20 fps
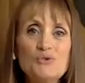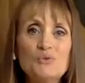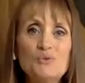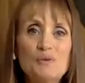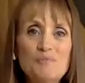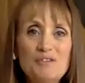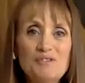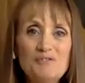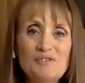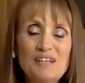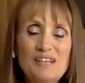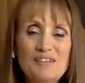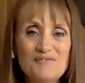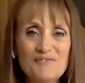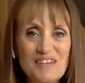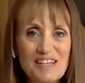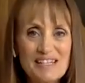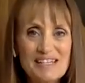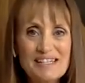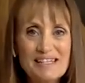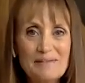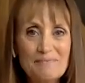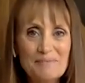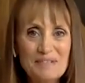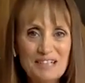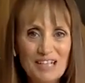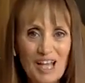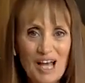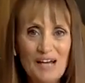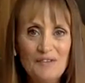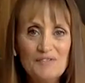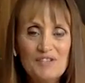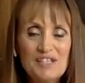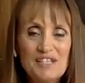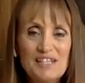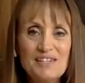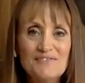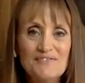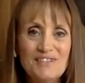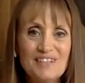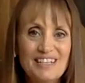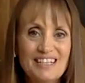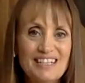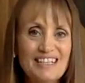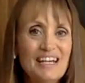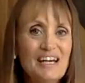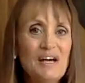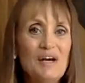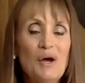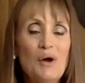to Women Reinventing Midlife T V,